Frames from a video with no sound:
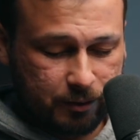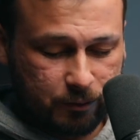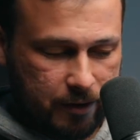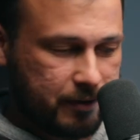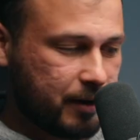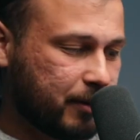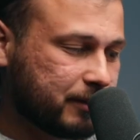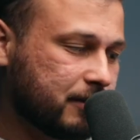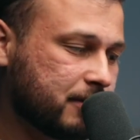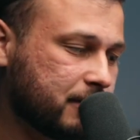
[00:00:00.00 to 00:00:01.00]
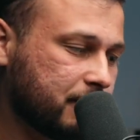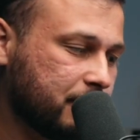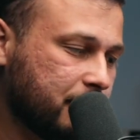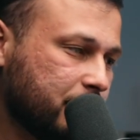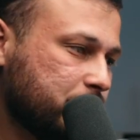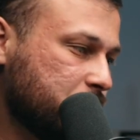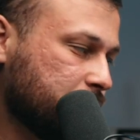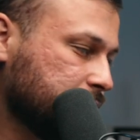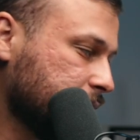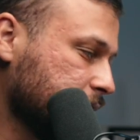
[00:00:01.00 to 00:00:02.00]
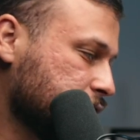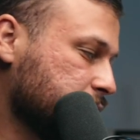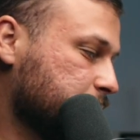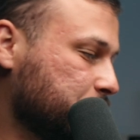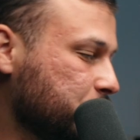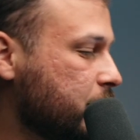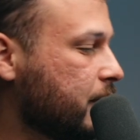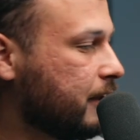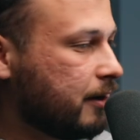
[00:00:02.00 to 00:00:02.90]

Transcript: raving about this beautiful, delicious brew,